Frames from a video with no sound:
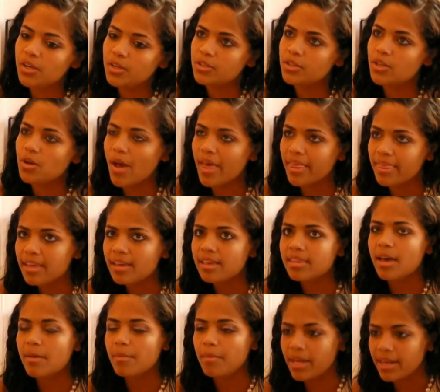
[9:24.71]
So I
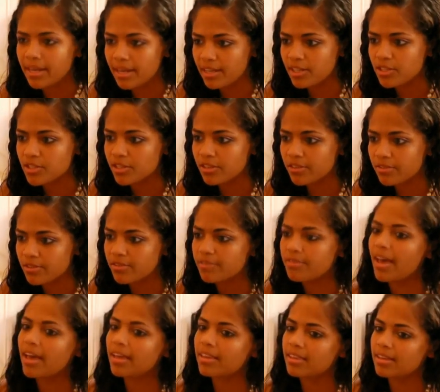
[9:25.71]
think that by nature of the
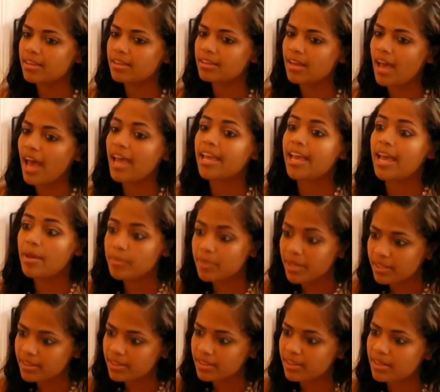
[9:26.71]
fact that I am
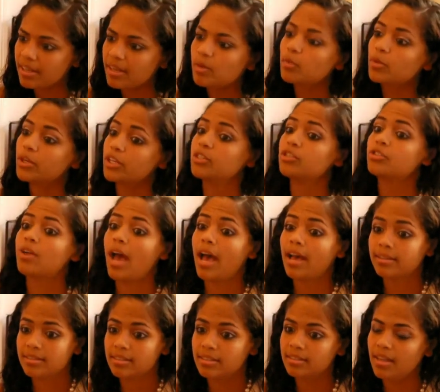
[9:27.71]
Latina, we
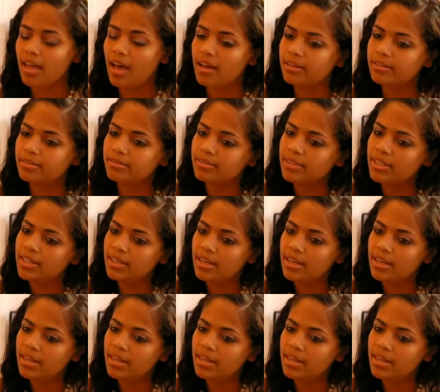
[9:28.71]
attract a lot of